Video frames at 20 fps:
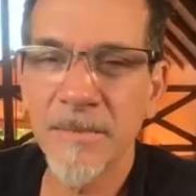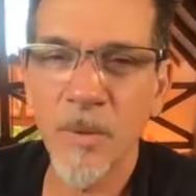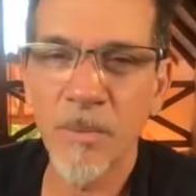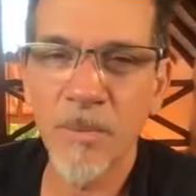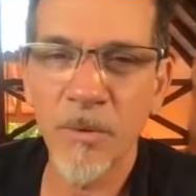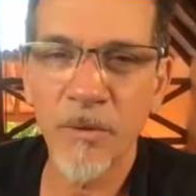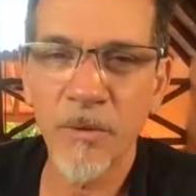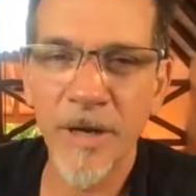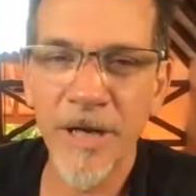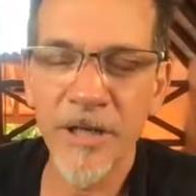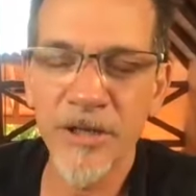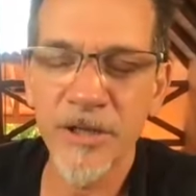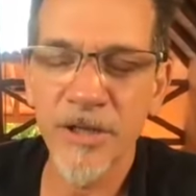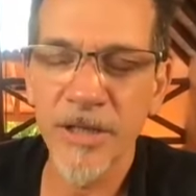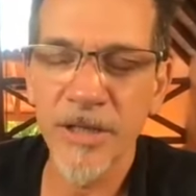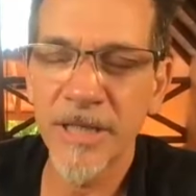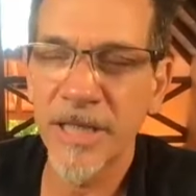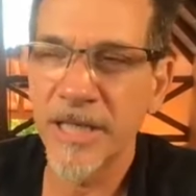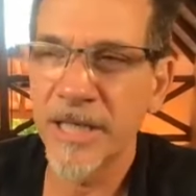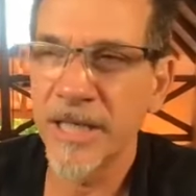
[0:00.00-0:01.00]

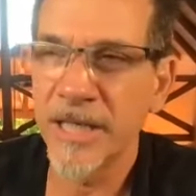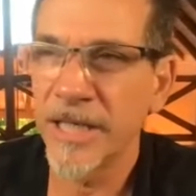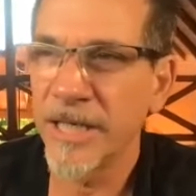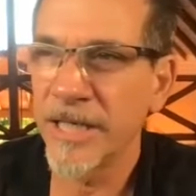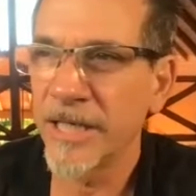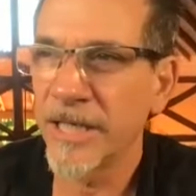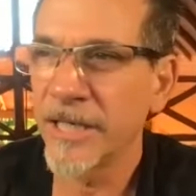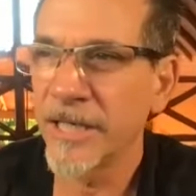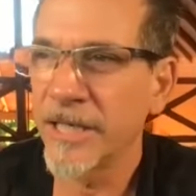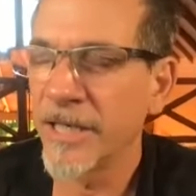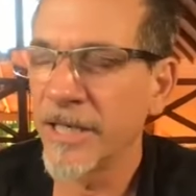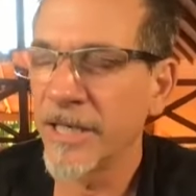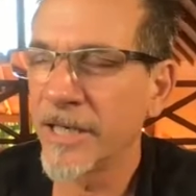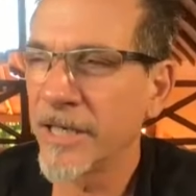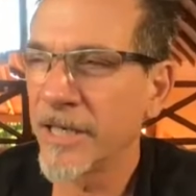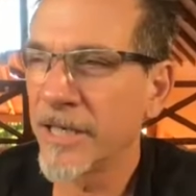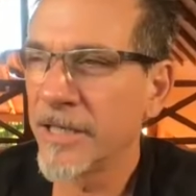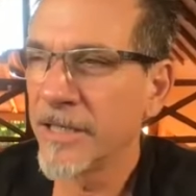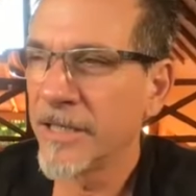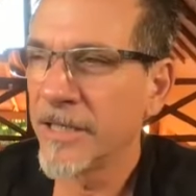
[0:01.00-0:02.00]
preparation and in,
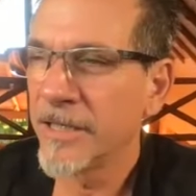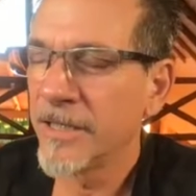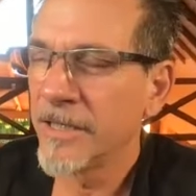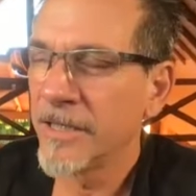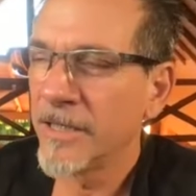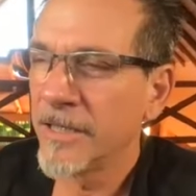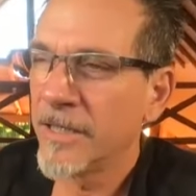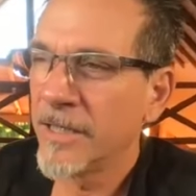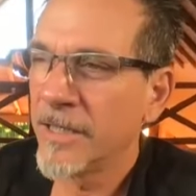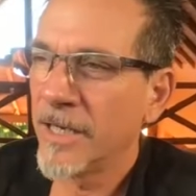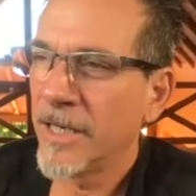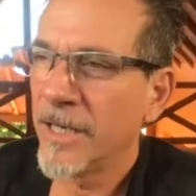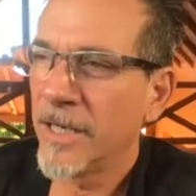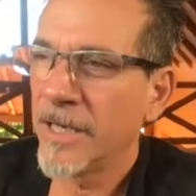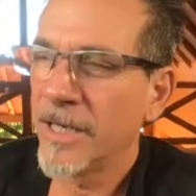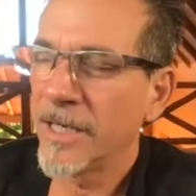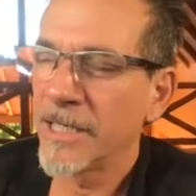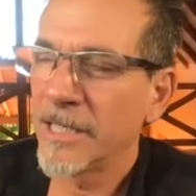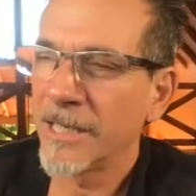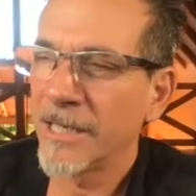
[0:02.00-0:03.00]
uh,
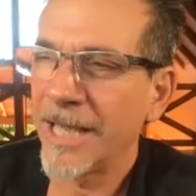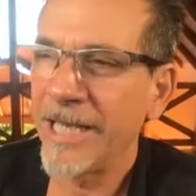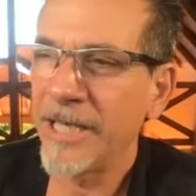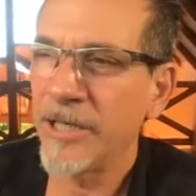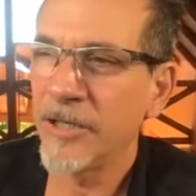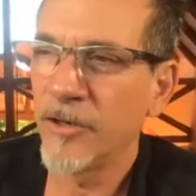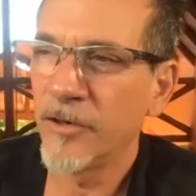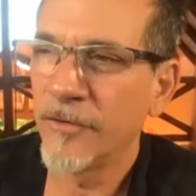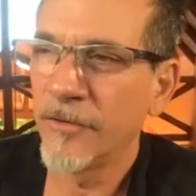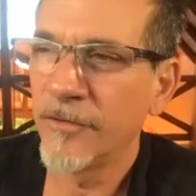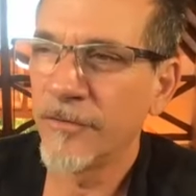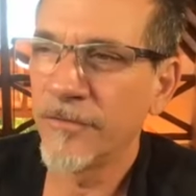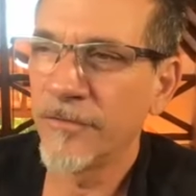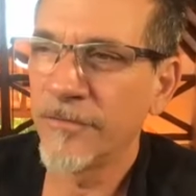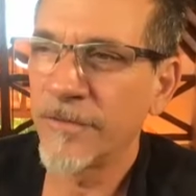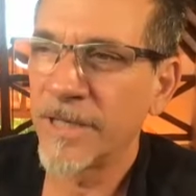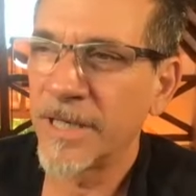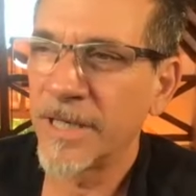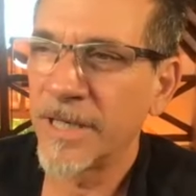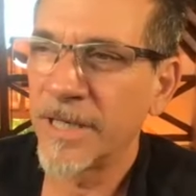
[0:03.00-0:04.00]
uh, in light of
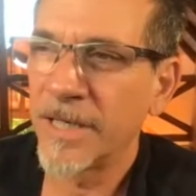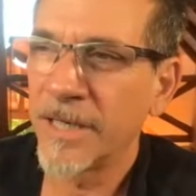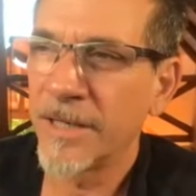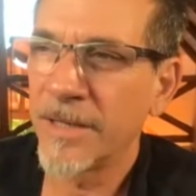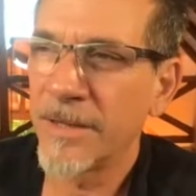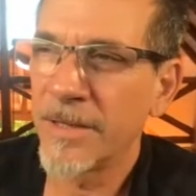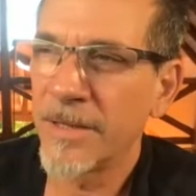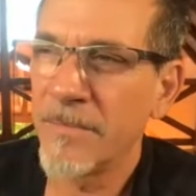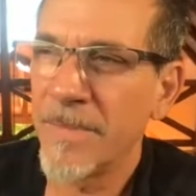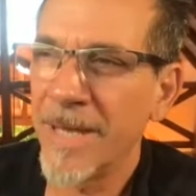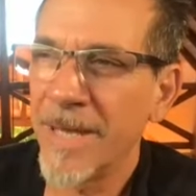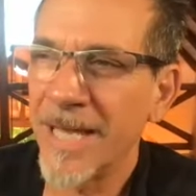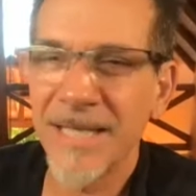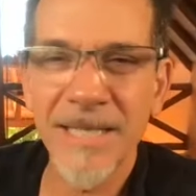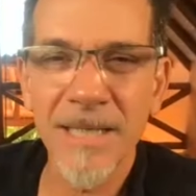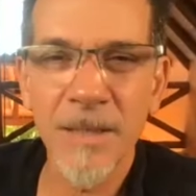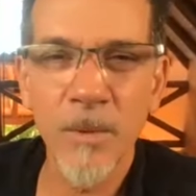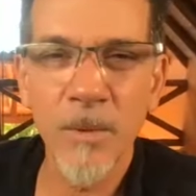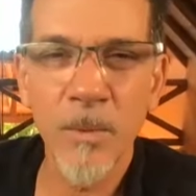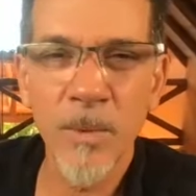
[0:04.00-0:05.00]
uh, the
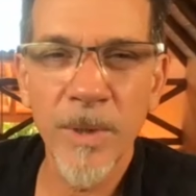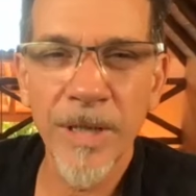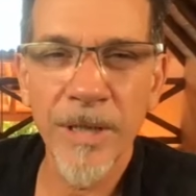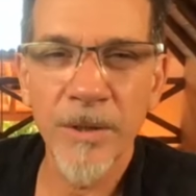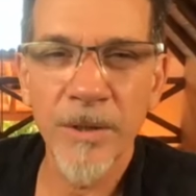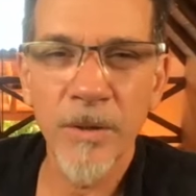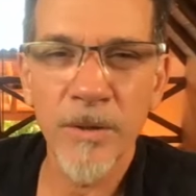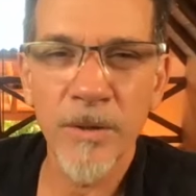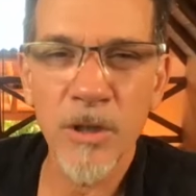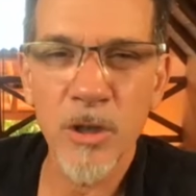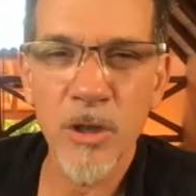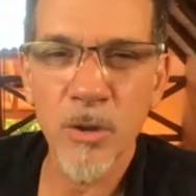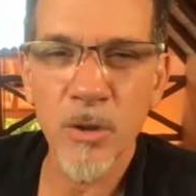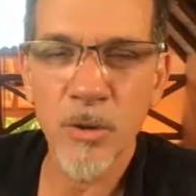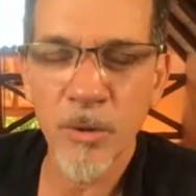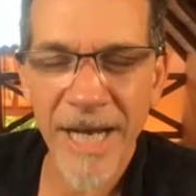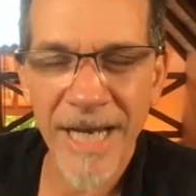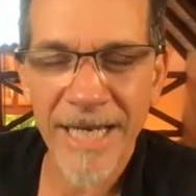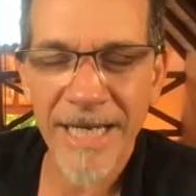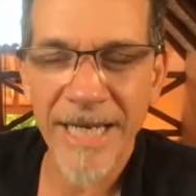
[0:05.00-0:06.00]
medicine wheel
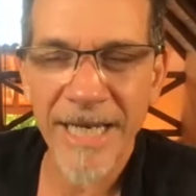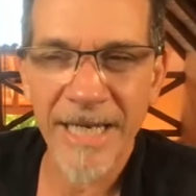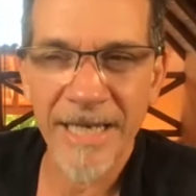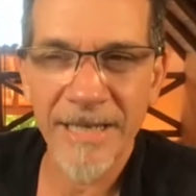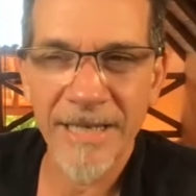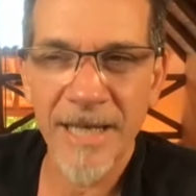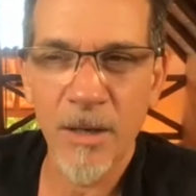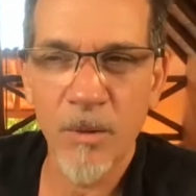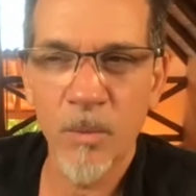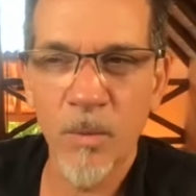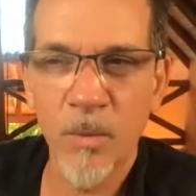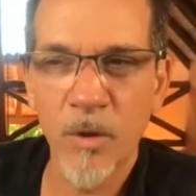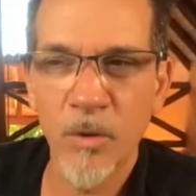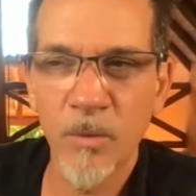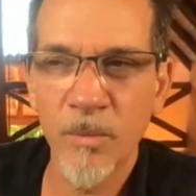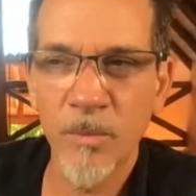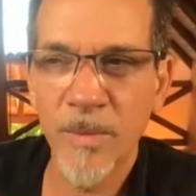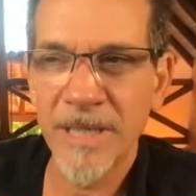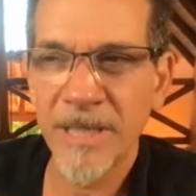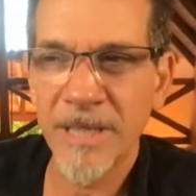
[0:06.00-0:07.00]
training that
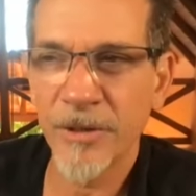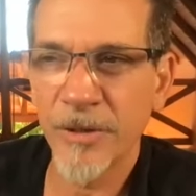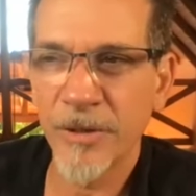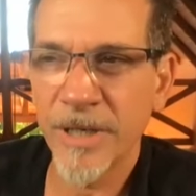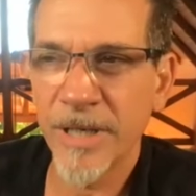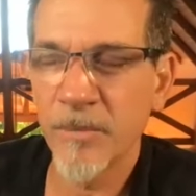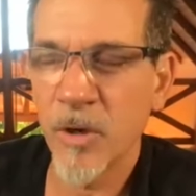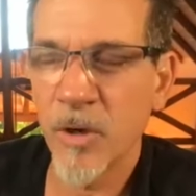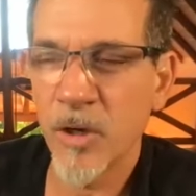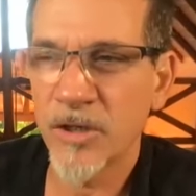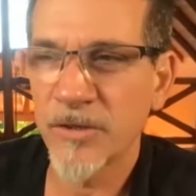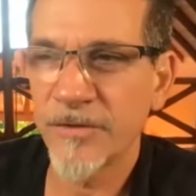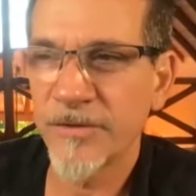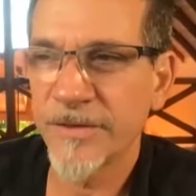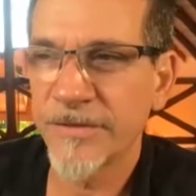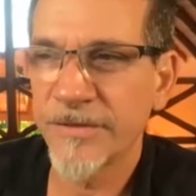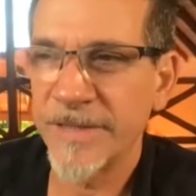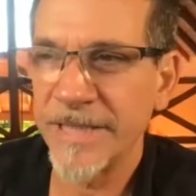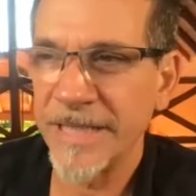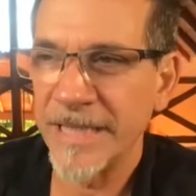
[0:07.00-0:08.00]
will be starting March
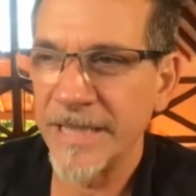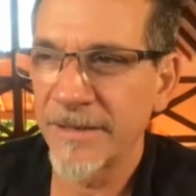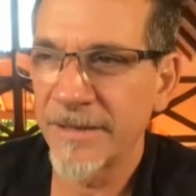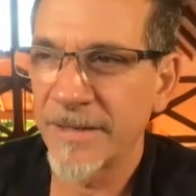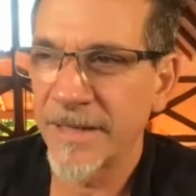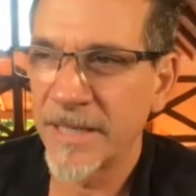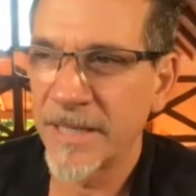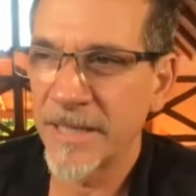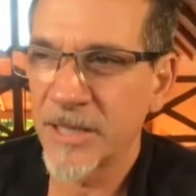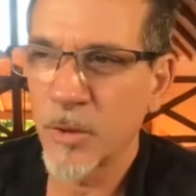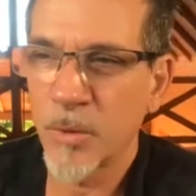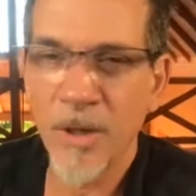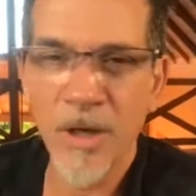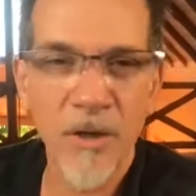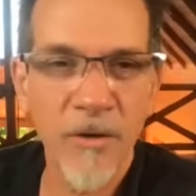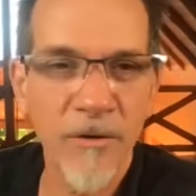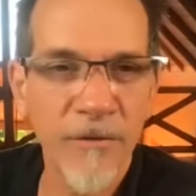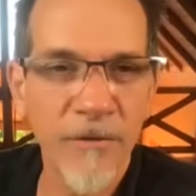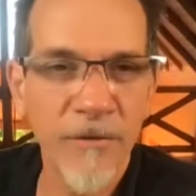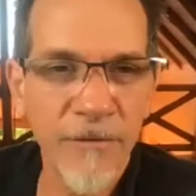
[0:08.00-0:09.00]
15th and is
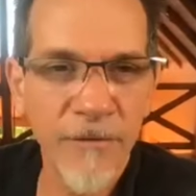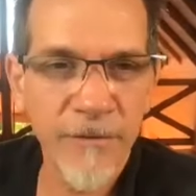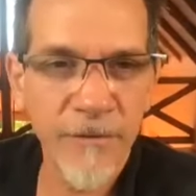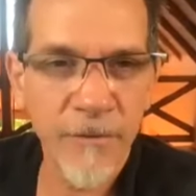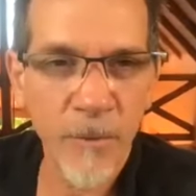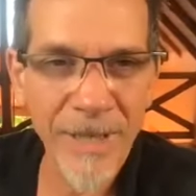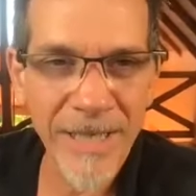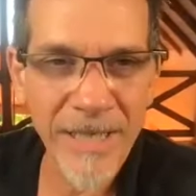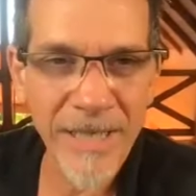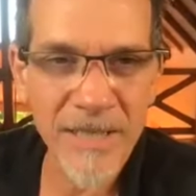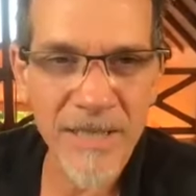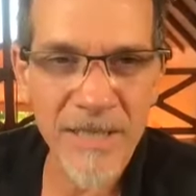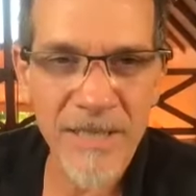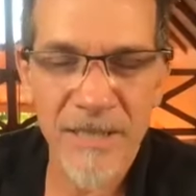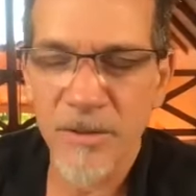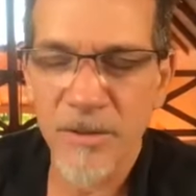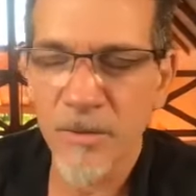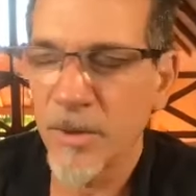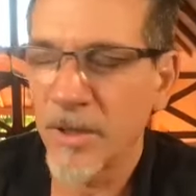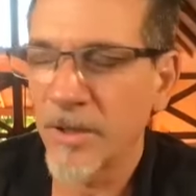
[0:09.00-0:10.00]
12
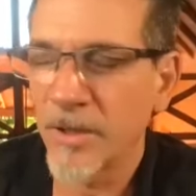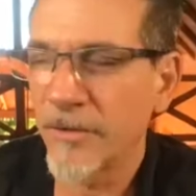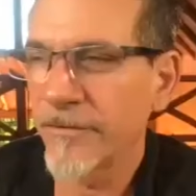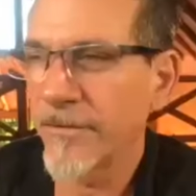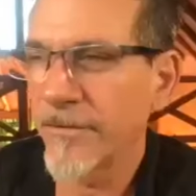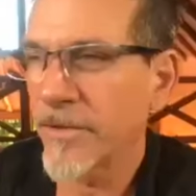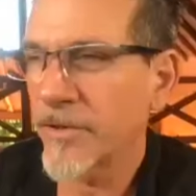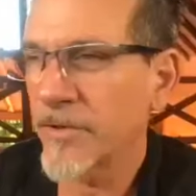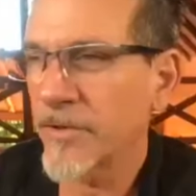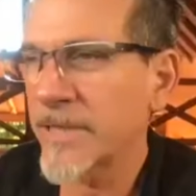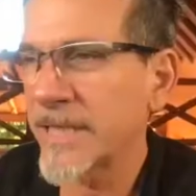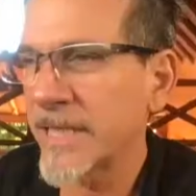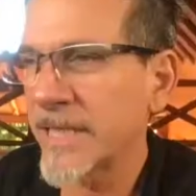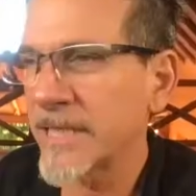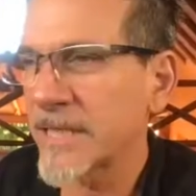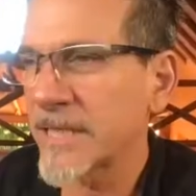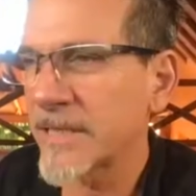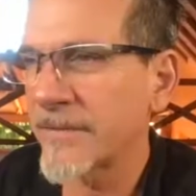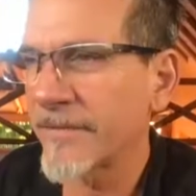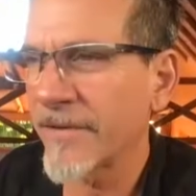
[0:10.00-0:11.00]
weeks, 12
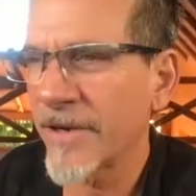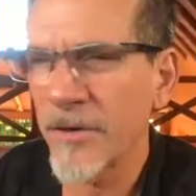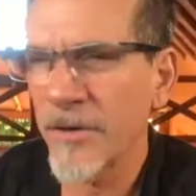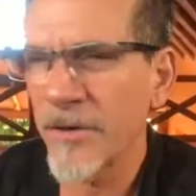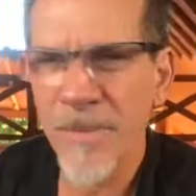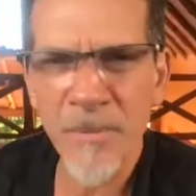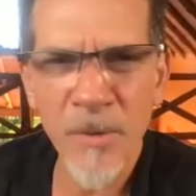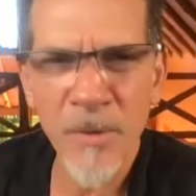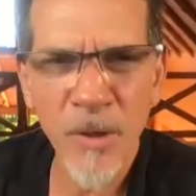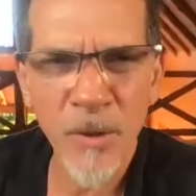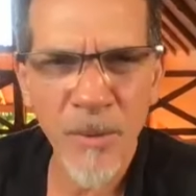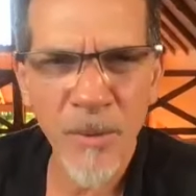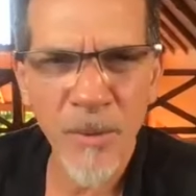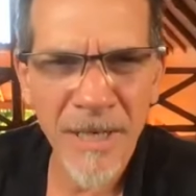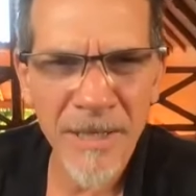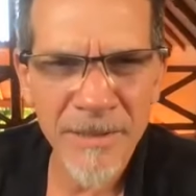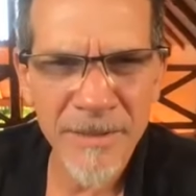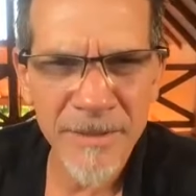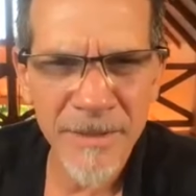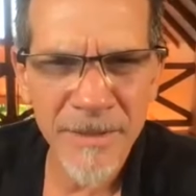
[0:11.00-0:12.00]
Thursdays, if I remember
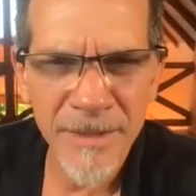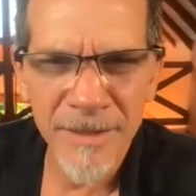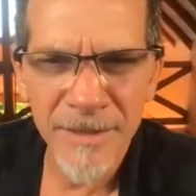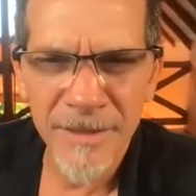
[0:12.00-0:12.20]
correct.